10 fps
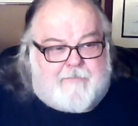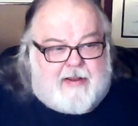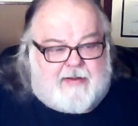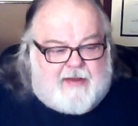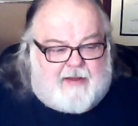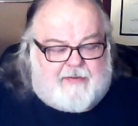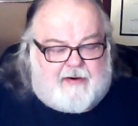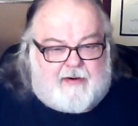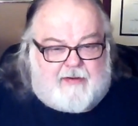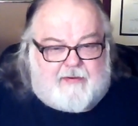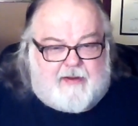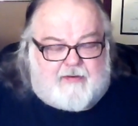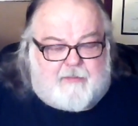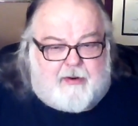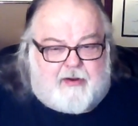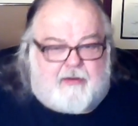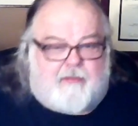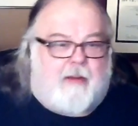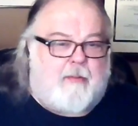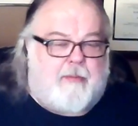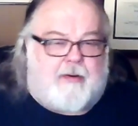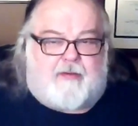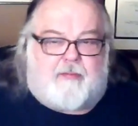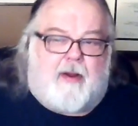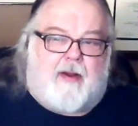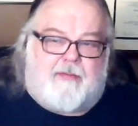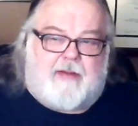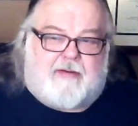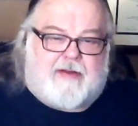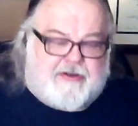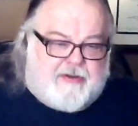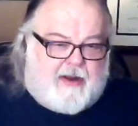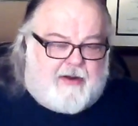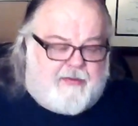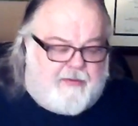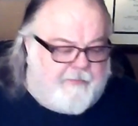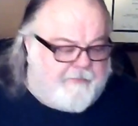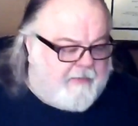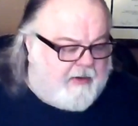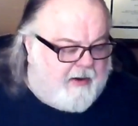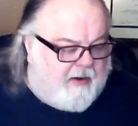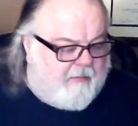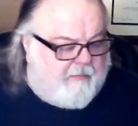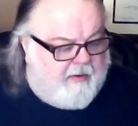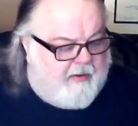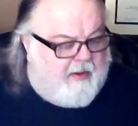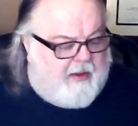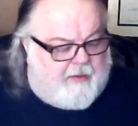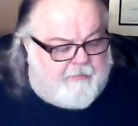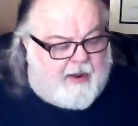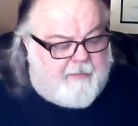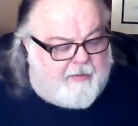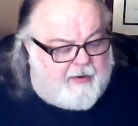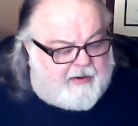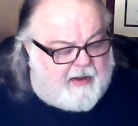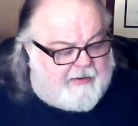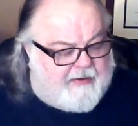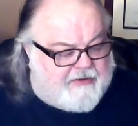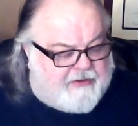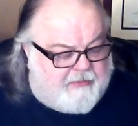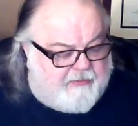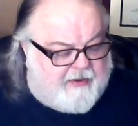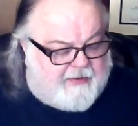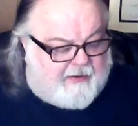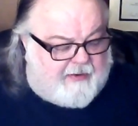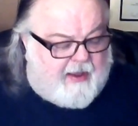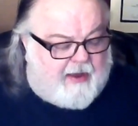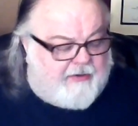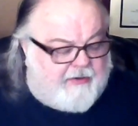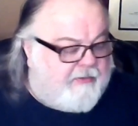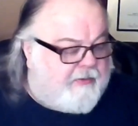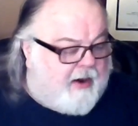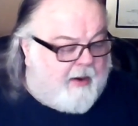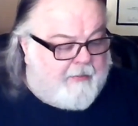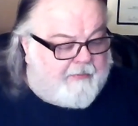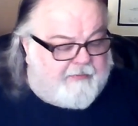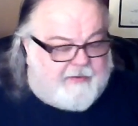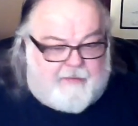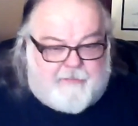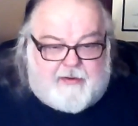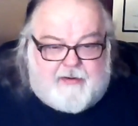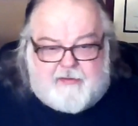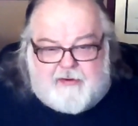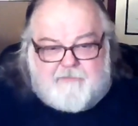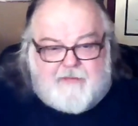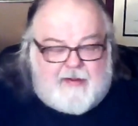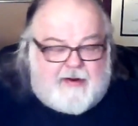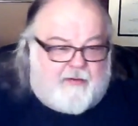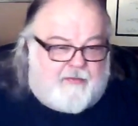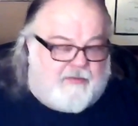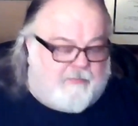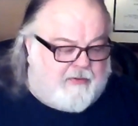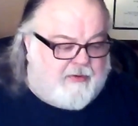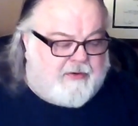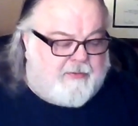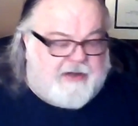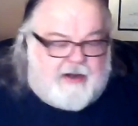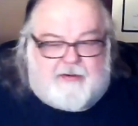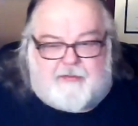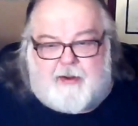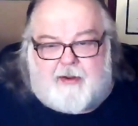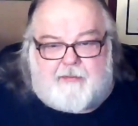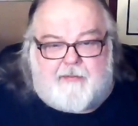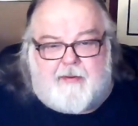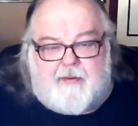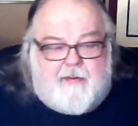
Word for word: it's out there and it's it's a pretty good grammar book as well. They'll teach you how to do it. Um, in my book, I teach you things like how do you do commas and stuff, but you know, you can find that here on this YouTube channel as well.